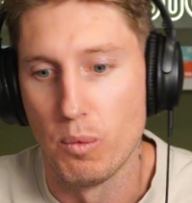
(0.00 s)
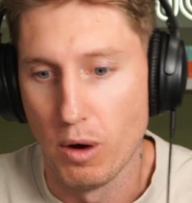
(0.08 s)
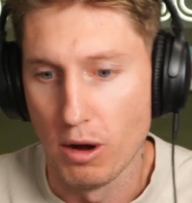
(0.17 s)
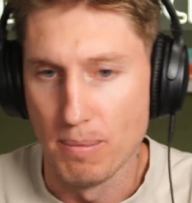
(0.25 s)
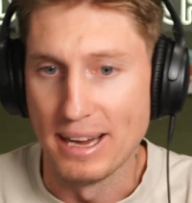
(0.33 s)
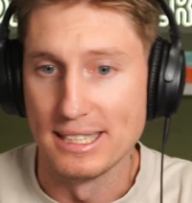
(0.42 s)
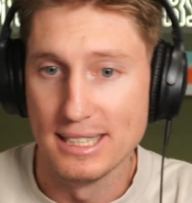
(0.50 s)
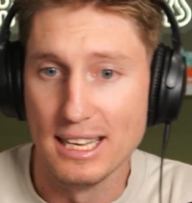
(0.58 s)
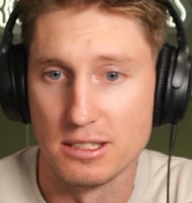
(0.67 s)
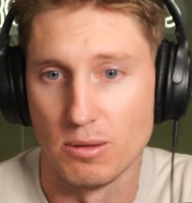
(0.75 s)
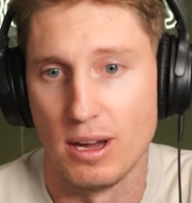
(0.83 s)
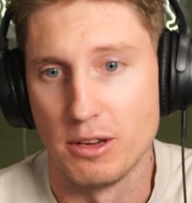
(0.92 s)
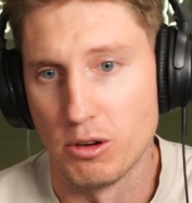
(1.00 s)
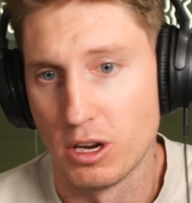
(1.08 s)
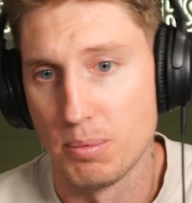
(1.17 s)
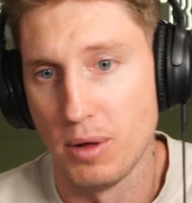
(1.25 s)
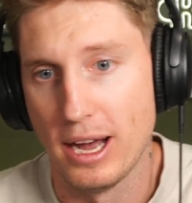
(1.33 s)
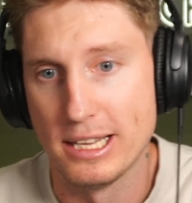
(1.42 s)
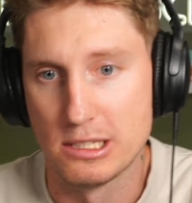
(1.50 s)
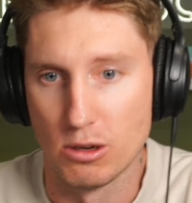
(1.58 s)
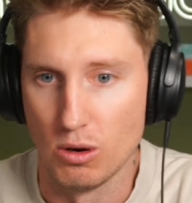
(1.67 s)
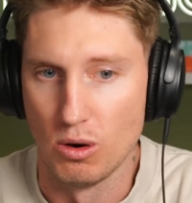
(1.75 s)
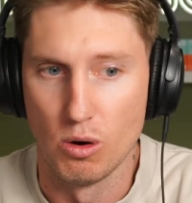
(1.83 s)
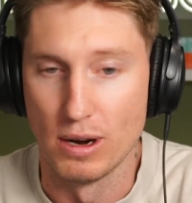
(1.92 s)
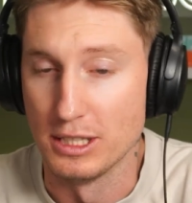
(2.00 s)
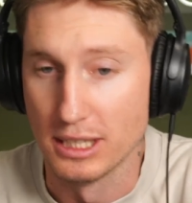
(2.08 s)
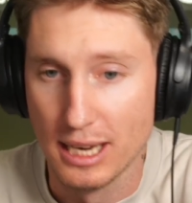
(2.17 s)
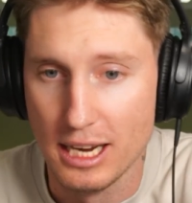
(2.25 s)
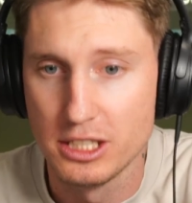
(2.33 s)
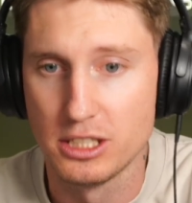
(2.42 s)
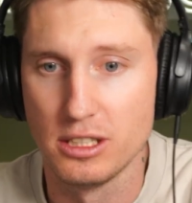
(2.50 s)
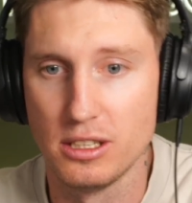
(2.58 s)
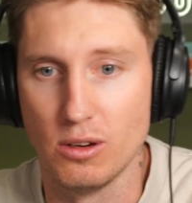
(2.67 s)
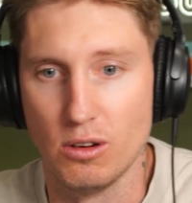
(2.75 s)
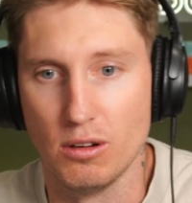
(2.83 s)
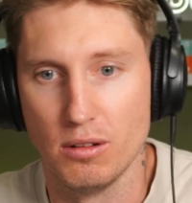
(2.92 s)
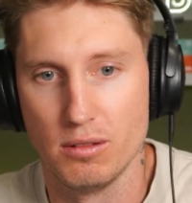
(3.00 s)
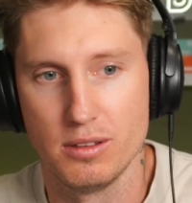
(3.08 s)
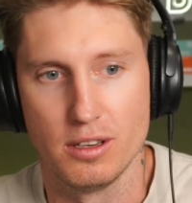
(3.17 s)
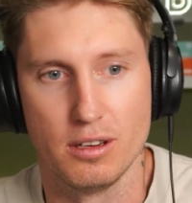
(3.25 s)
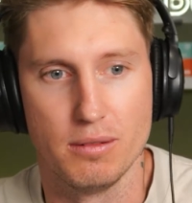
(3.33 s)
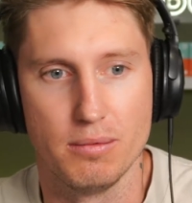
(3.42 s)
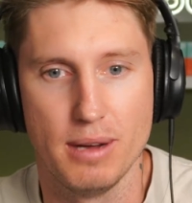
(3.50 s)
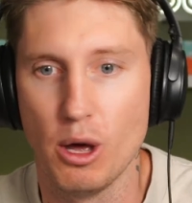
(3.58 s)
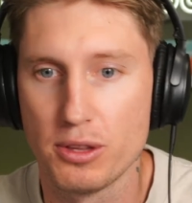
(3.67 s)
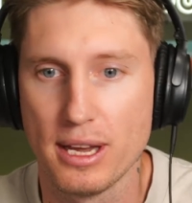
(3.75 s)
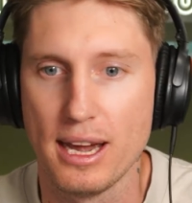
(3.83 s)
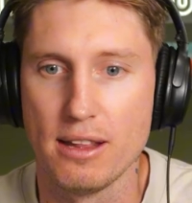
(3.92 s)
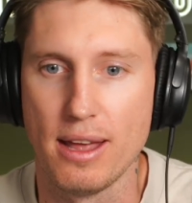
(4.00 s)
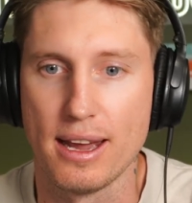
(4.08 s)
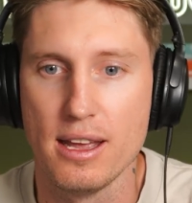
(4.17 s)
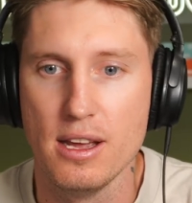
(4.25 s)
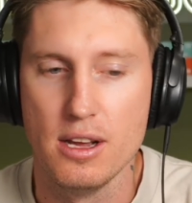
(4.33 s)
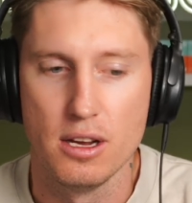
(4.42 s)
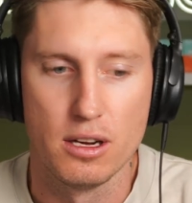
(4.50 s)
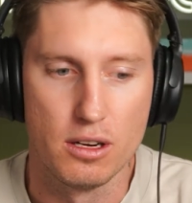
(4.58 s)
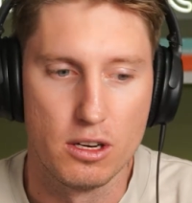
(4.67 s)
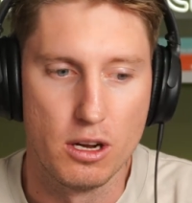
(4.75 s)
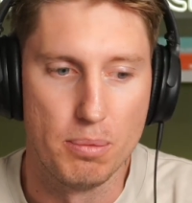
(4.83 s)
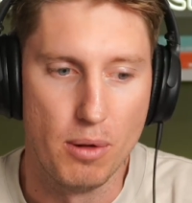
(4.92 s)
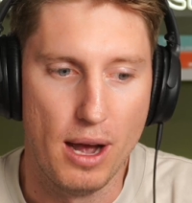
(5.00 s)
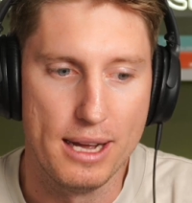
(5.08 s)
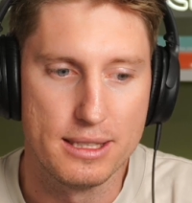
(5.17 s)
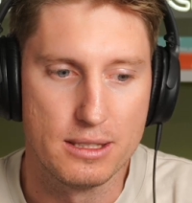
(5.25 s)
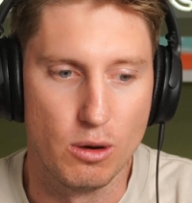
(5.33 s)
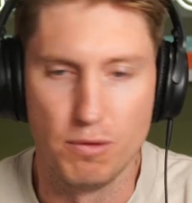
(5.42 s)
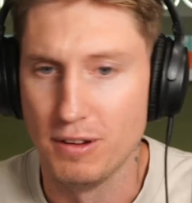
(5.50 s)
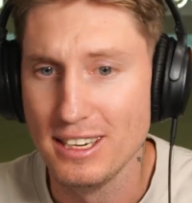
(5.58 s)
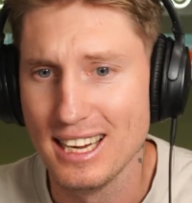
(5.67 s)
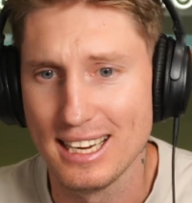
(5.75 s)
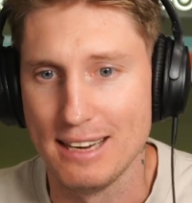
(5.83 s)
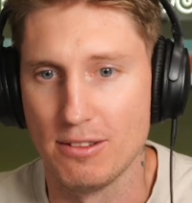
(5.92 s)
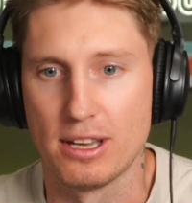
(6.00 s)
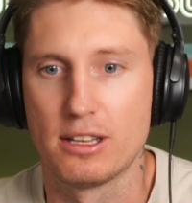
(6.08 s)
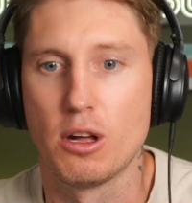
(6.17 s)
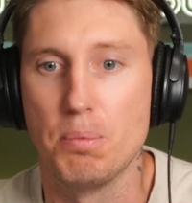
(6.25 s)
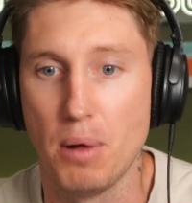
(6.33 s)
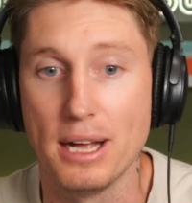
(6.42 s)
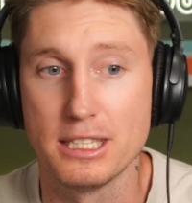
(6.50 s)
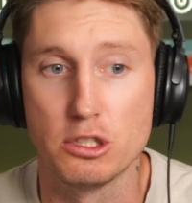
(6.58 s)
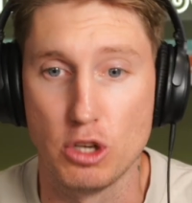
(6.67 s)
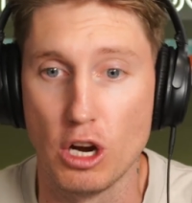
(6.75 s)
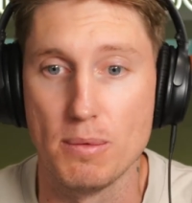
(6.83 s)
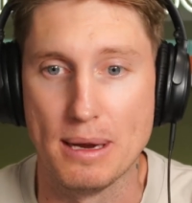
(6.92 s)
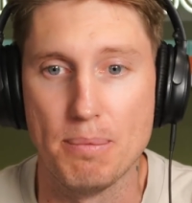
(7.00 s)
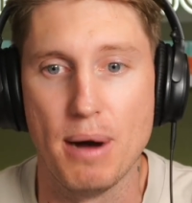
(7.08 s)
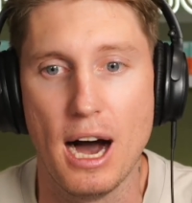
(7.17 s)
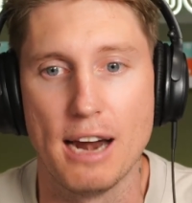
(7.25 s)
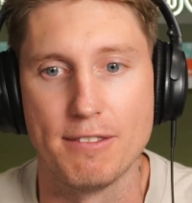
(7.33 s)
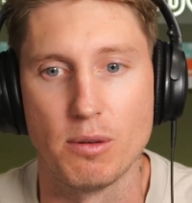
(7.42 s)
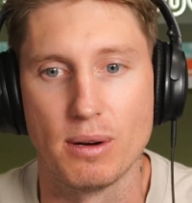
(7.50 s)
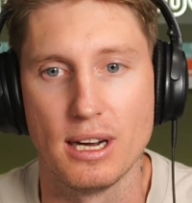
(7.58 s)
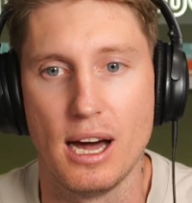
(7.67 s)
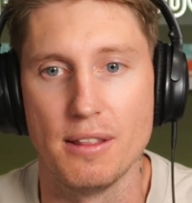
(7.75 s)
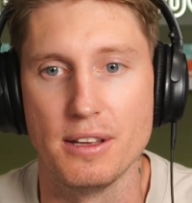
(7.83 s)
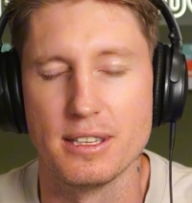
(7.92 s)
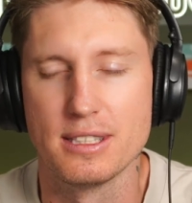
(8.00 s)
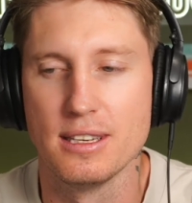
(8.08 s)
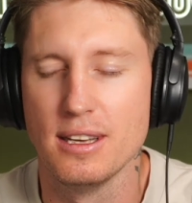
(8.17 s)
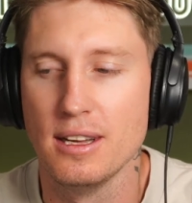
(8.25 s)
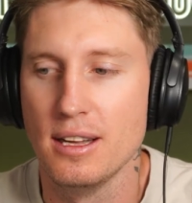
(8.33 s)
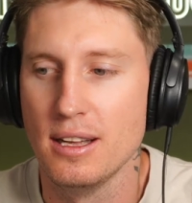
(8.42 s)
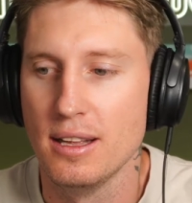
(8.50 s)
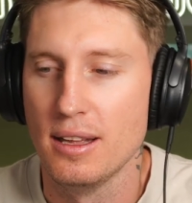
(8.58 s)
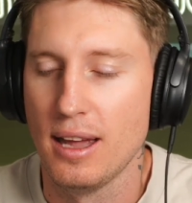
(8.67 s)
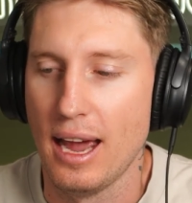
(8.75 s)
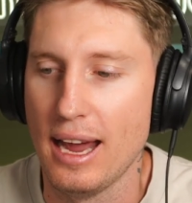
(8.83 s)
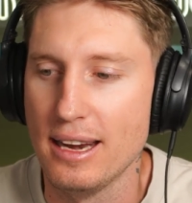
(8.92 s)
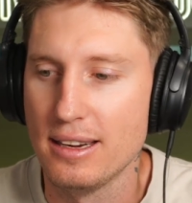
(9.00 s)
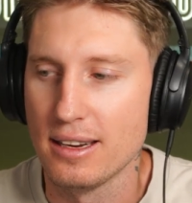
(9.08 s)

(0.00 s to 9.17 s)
it makes sense, right? You're in compliance or education or healthcare, like compliance or fintech, even like compliance is going to be a part of it regardless. And